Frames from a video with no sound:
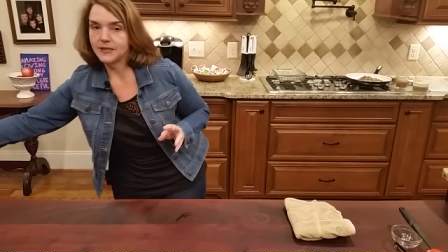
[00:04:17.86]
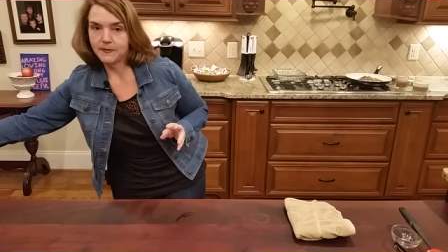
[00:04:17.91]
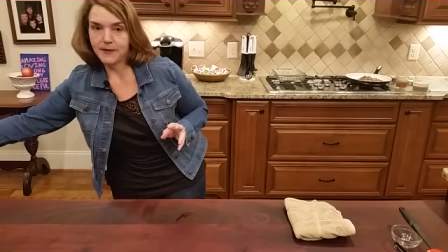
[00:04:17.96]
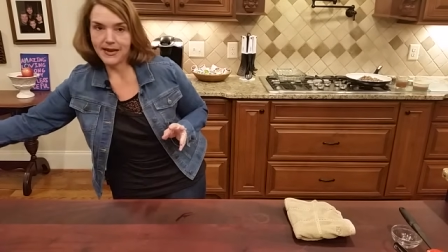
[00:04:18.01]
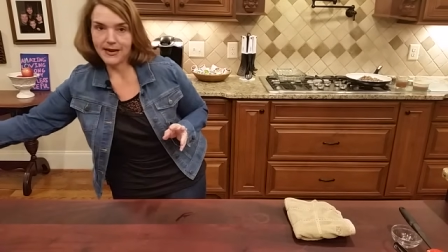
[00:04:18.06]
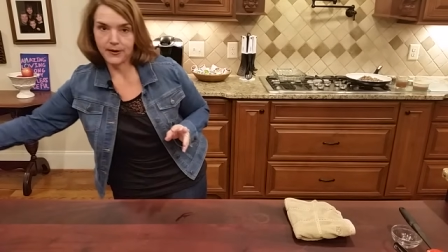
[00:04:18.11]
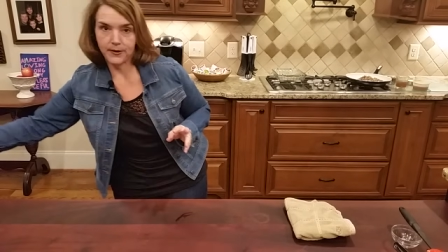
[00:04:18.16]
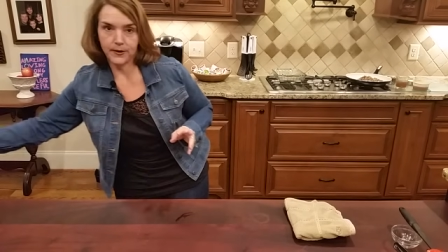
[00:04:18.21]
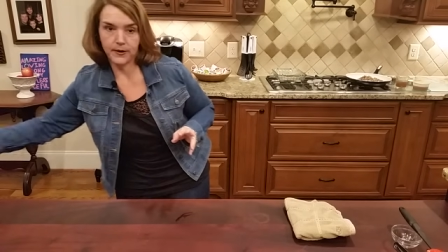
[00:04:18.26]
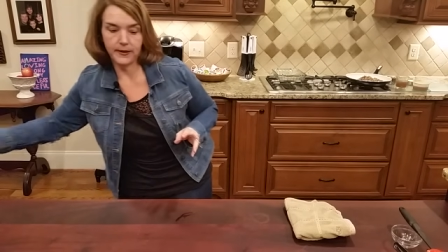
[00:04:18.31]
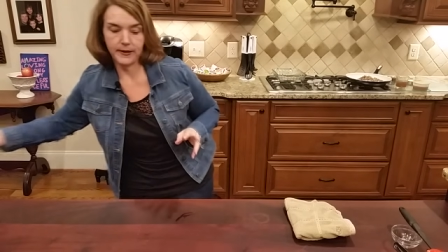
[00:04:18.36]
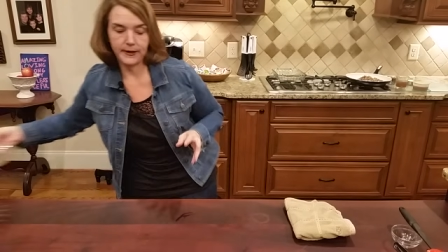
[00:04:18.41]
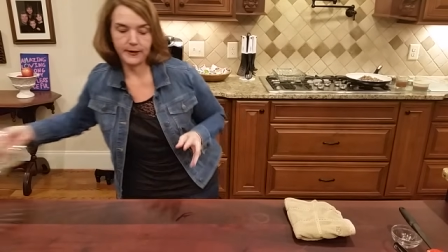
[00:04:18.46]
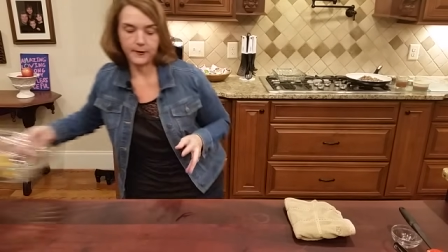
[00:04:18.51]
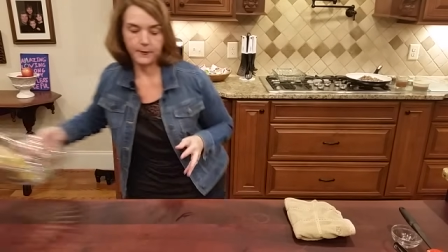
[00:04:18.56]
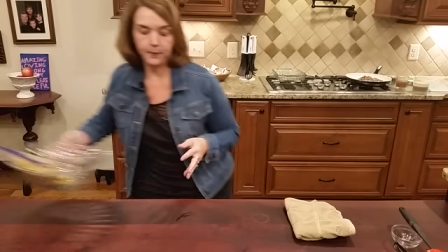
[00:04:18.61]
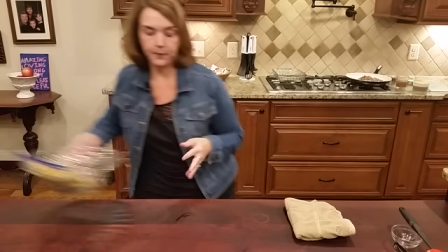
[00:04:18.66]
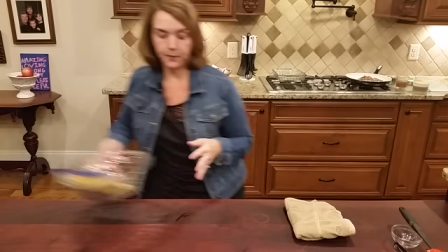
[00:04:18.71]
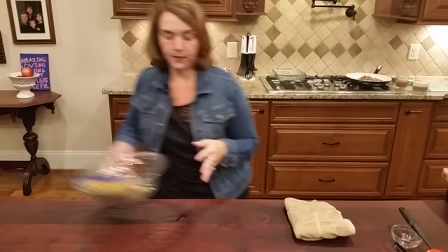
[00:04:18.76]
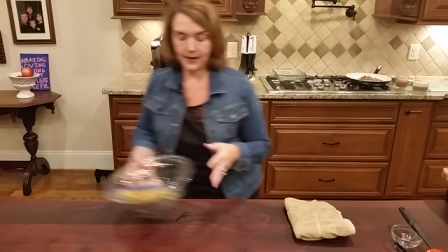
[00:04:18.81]
was made
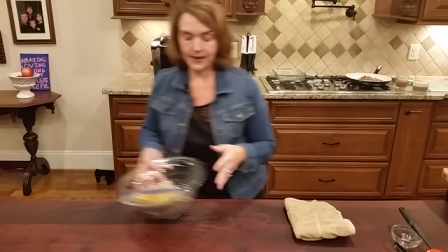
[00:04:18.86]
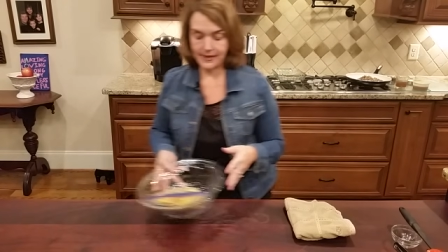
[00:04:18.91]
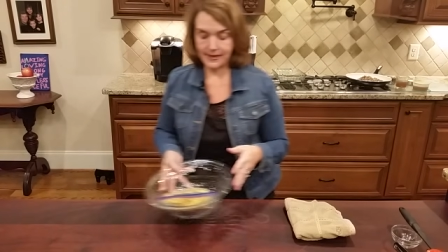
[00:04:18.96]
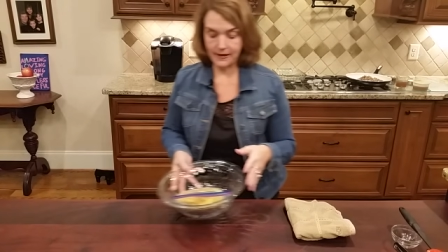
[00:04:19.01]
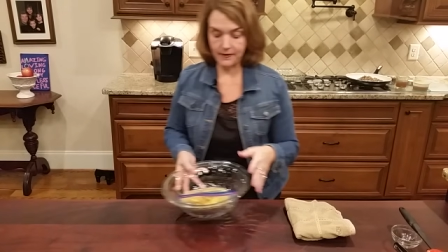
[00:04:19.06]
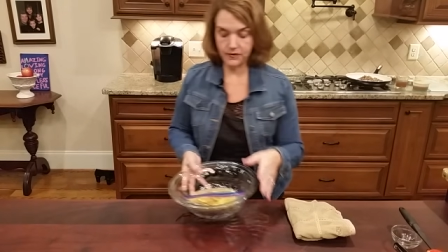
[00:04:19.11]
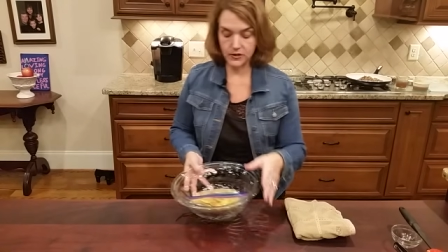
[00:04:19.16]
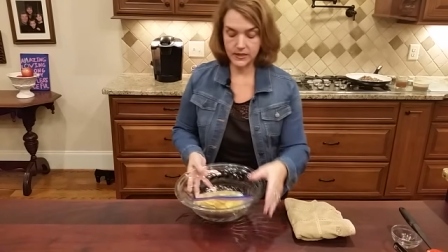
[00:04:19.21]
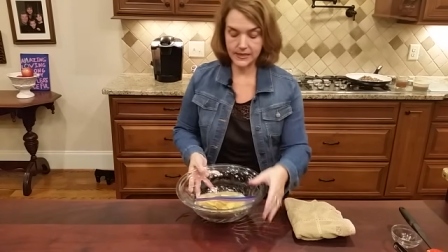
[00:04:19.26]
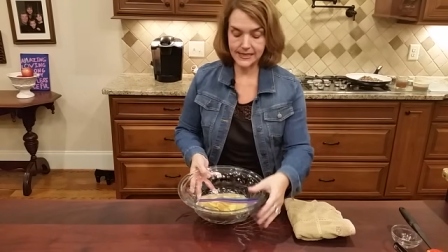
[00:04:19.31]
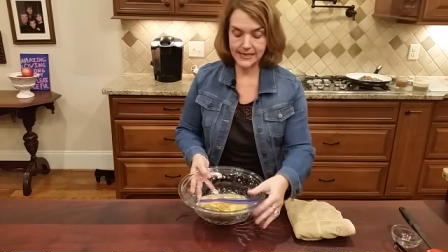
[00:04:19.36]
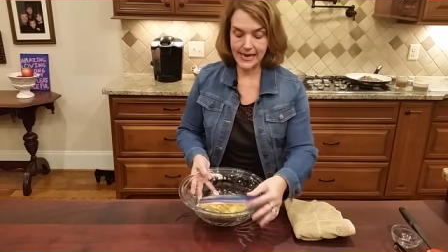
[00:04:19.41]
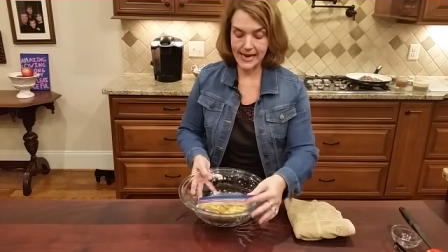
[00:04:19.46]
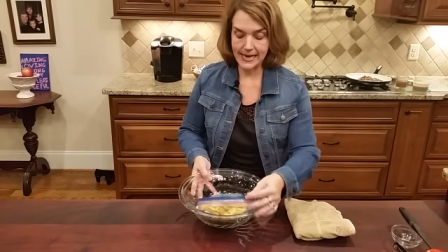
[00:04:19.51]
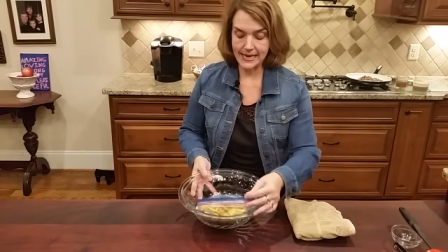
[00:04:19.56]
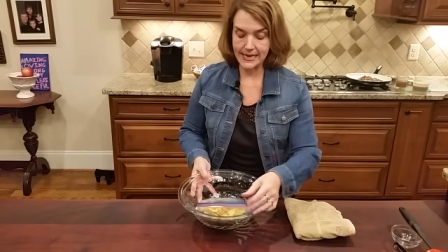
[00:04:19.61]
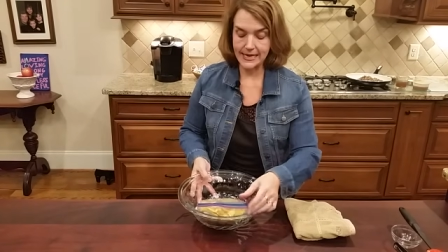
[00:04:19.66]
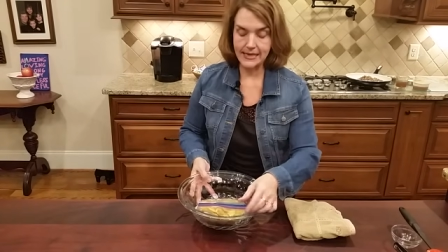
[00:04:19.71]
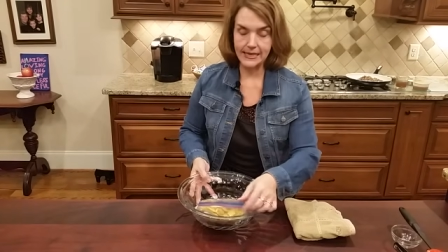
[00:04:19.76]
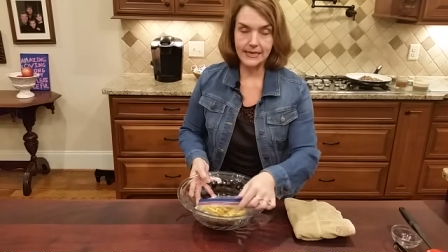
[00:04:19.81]
earlier and I've just
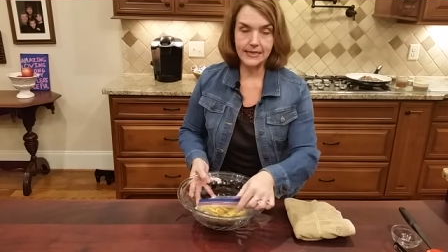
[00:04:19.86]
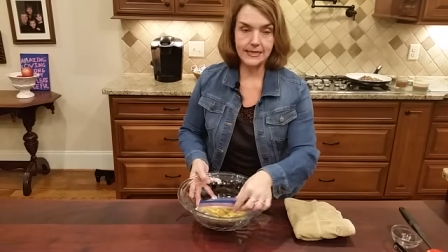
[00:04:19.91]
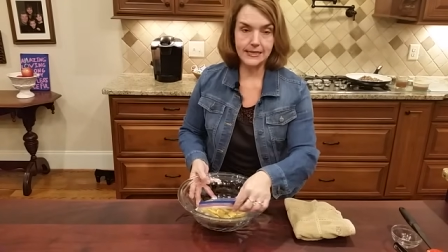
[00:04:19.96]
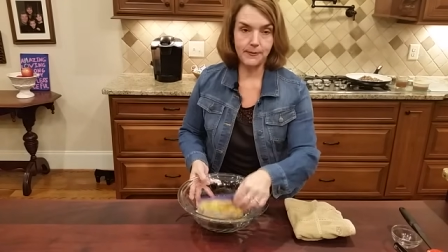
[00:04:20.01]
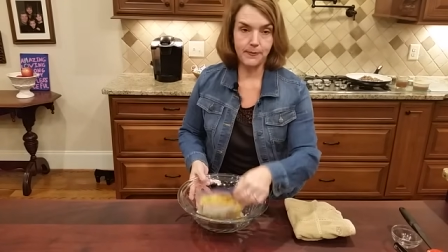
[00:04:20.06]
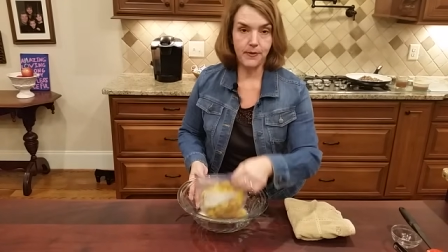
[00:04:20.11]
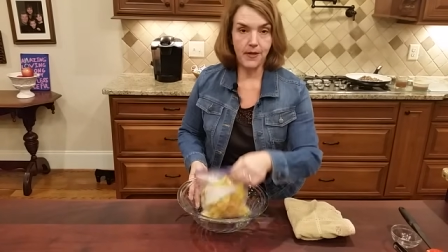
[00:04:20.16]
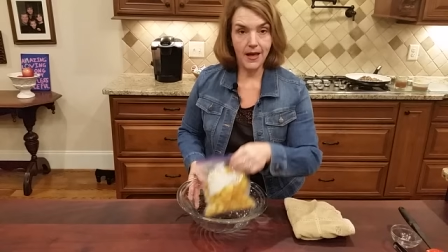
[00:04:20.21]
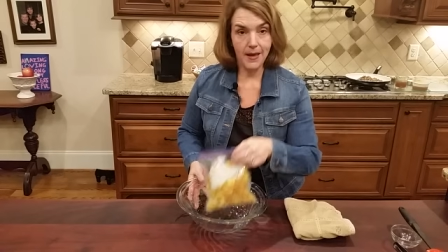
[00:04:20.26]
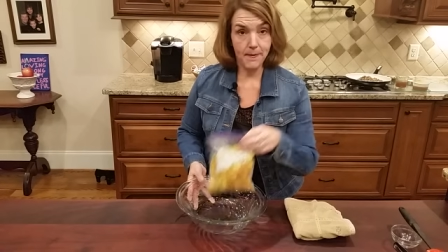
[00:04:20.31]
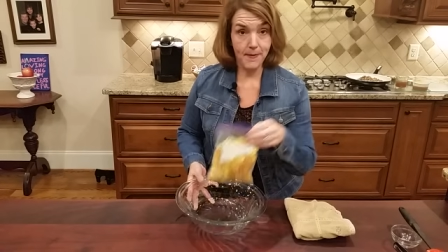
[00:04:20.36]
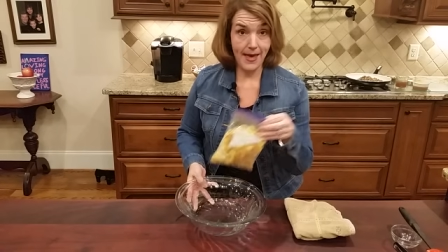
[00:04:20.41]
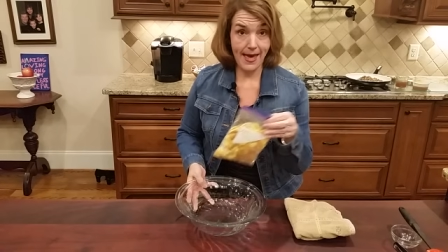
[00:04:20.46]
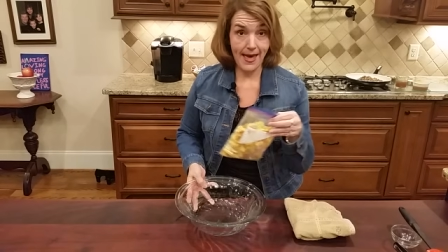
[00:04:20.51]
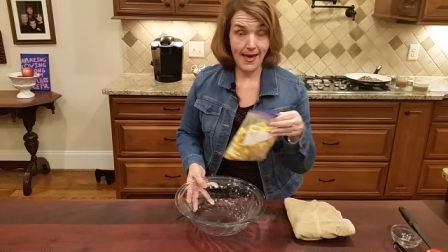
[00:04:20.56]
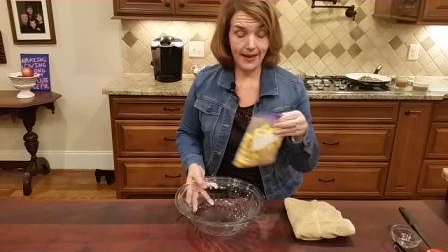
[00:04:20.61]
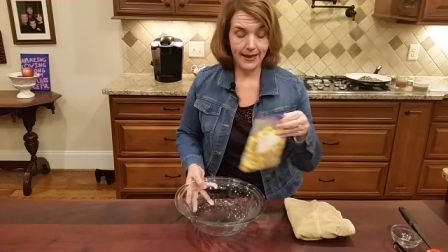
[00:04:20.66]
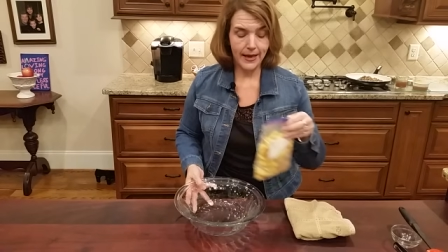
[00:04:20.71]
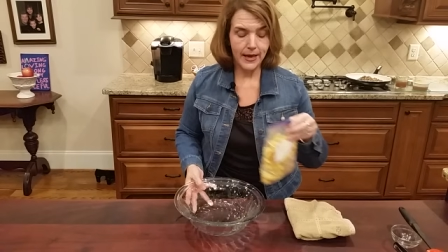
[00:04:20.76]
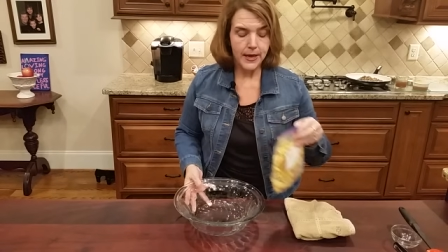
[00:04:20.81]
had it in a Ziploc
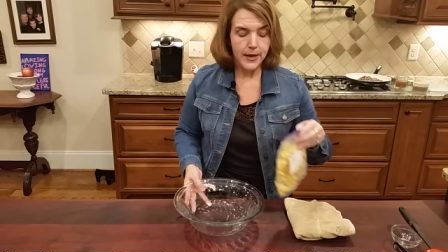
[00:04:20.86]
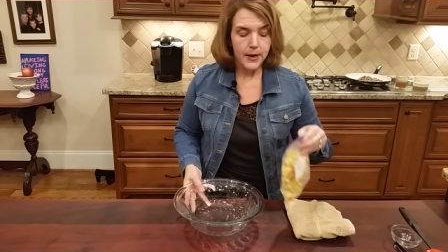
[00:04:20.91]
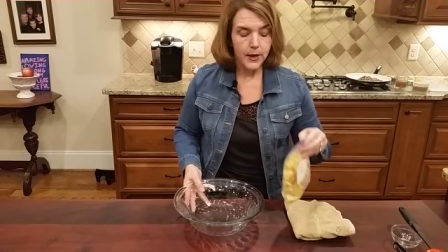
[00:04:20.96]
bag.